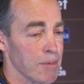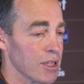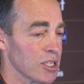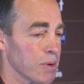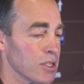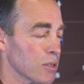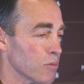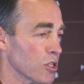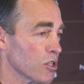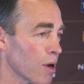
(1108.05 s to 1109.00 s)
Yeah, there's been
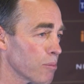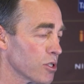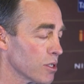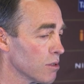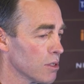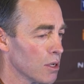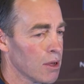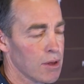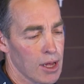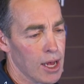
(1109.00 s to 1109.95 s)
some disruption
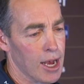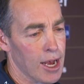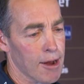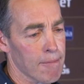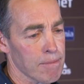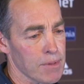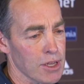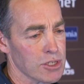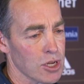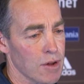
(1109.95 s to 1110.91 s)

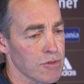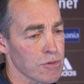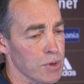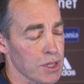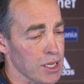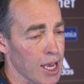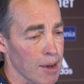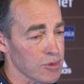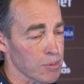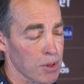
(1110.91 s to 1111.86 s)
in terms of where the
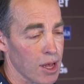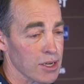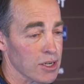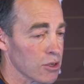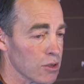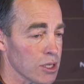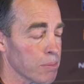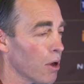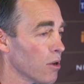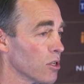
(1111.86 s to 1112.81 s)
games are played and who the
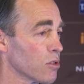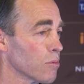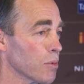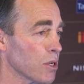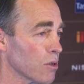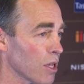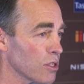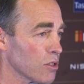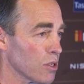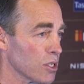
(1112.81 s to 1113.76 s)
opponents will be and all
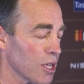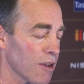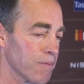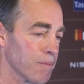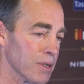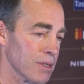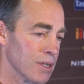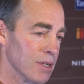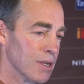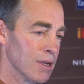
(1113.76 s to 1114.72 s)
that sort of stuff, but
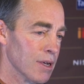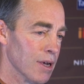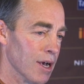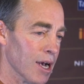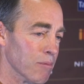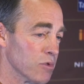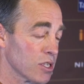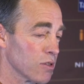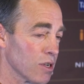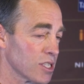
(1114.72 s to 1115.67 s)

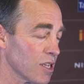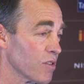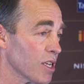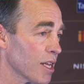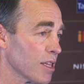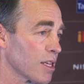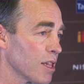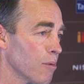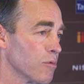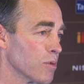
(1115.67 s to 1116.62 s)
just like 17 other
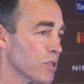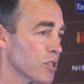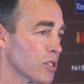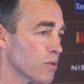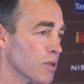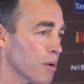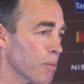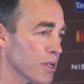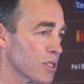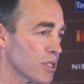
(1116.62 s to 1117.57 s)
clubs, we're just doing our
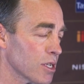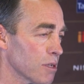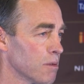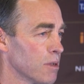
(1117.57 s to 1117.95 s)
best to